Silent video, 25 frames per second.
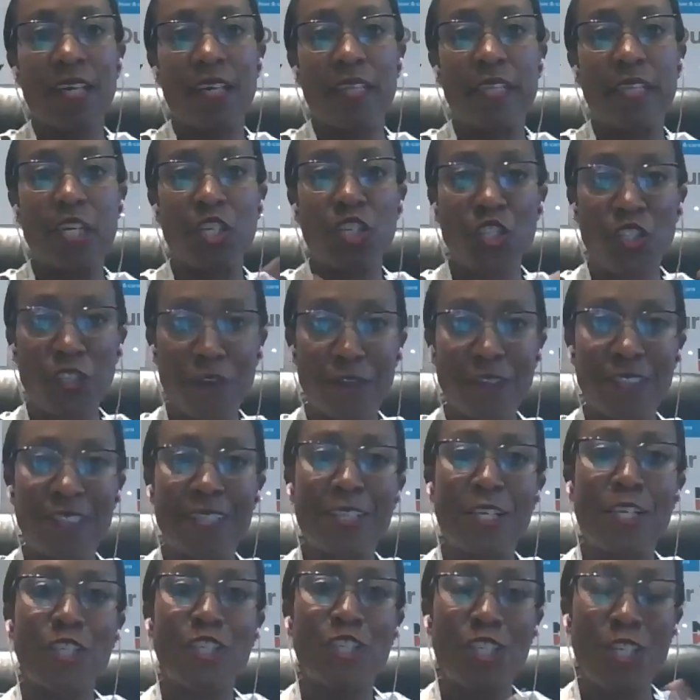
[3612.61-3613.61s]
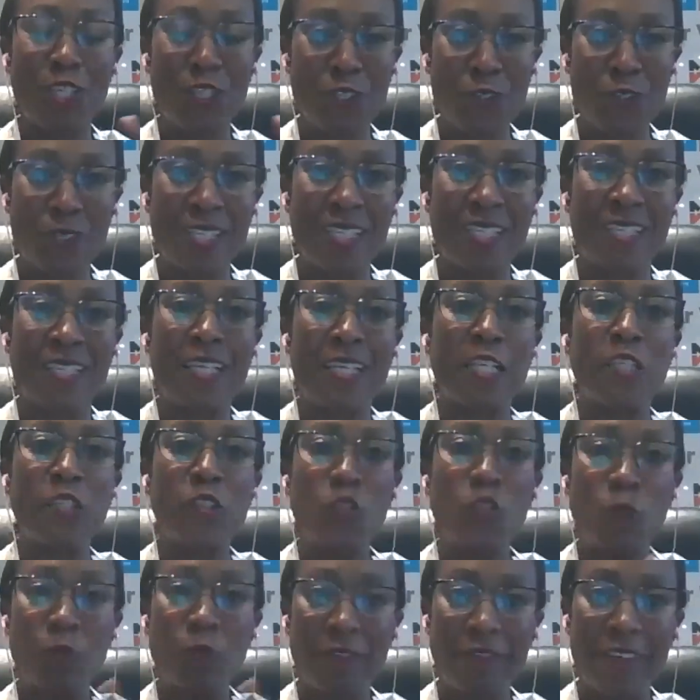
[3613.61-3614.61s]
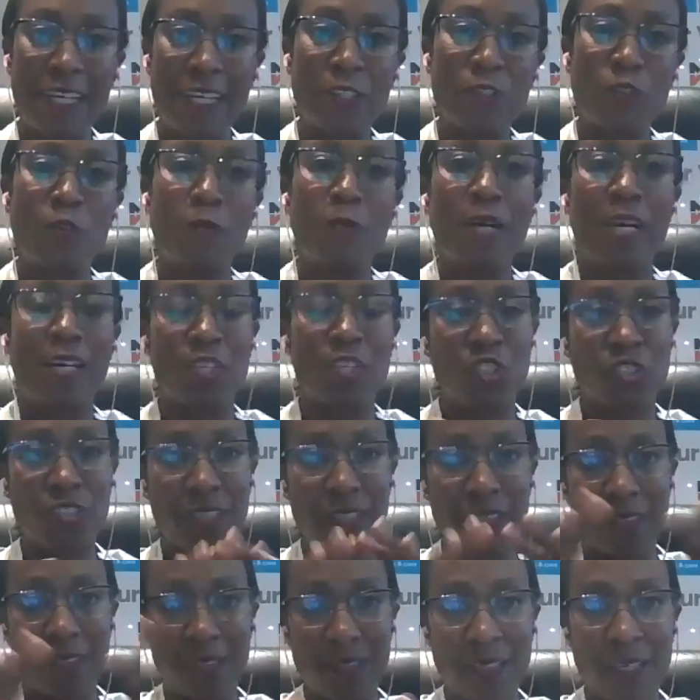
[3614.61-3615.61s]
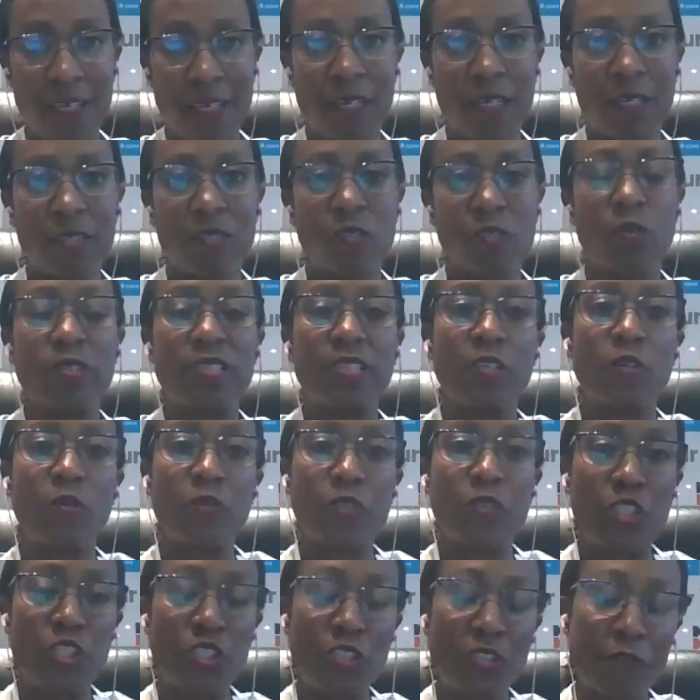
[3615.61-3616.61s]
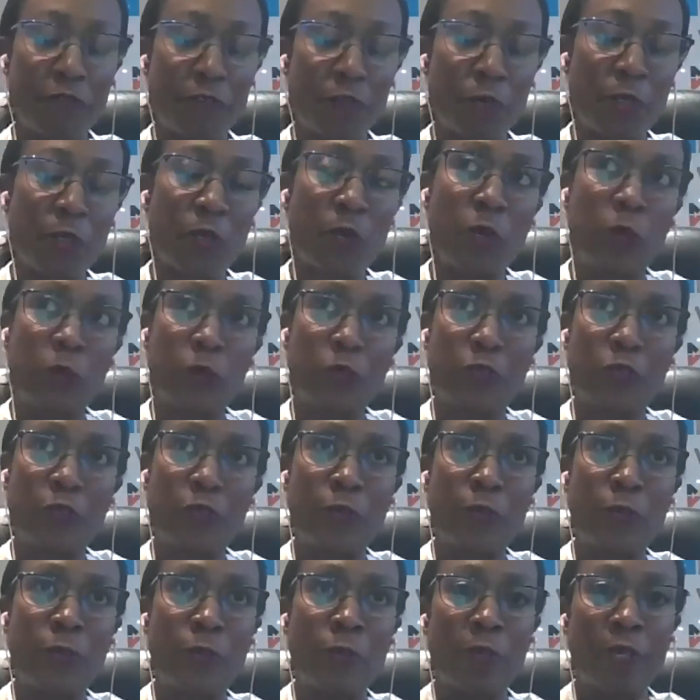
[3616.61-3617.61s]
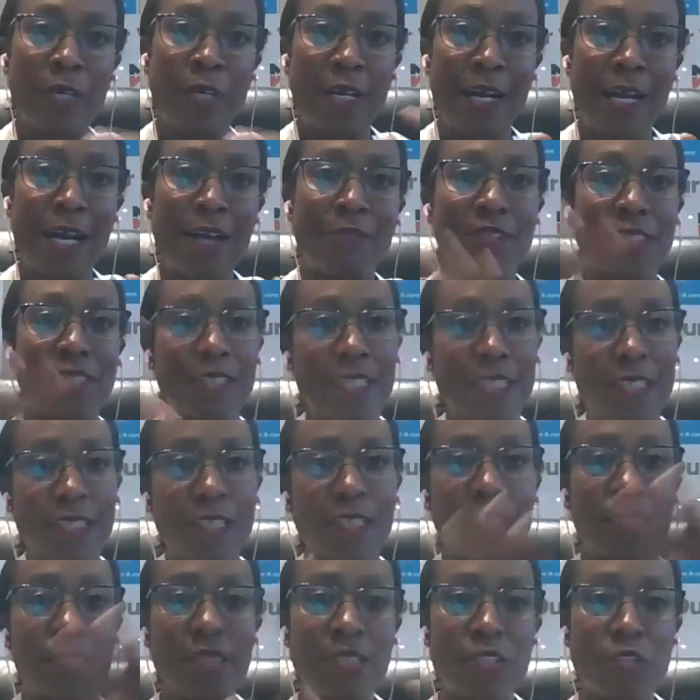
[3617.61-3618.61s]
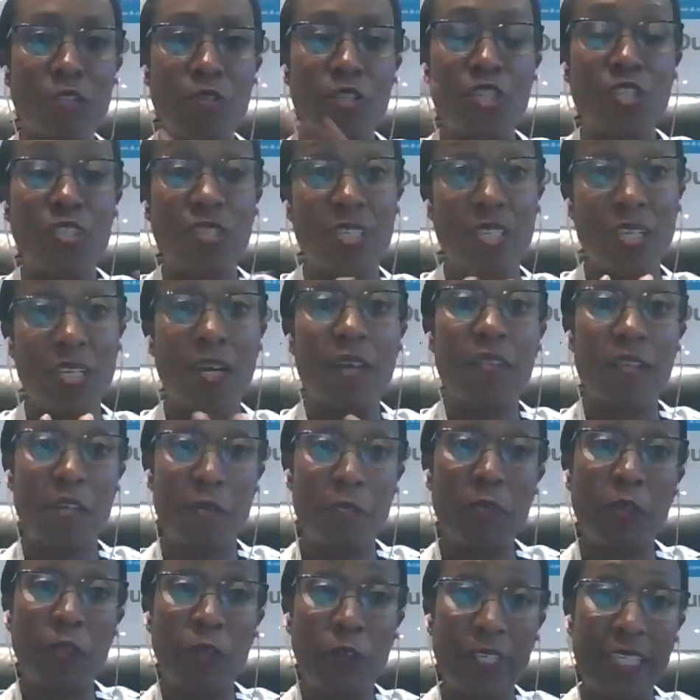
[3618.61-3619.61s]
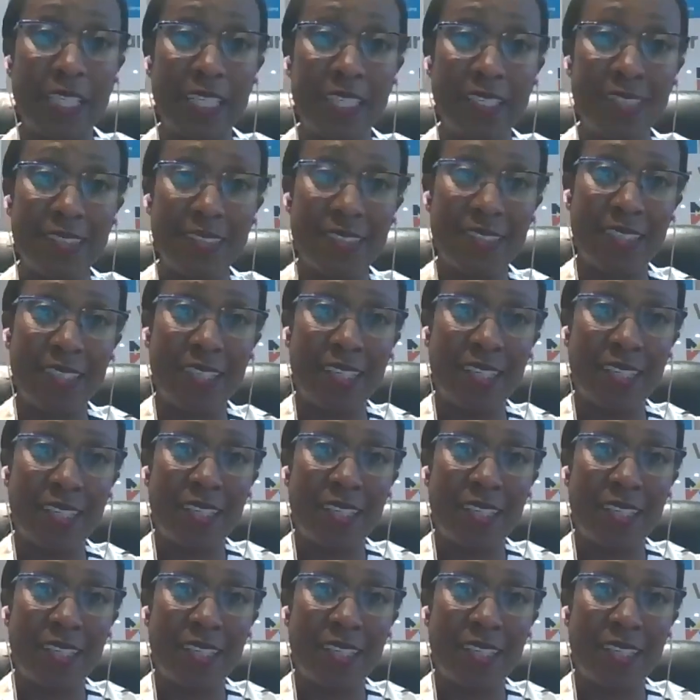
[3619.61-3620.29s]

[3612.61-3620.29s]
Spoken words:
their shifts and their scheduling, and any supervisor or manager that's sorting out the shift would also have to take in consideration the other employees,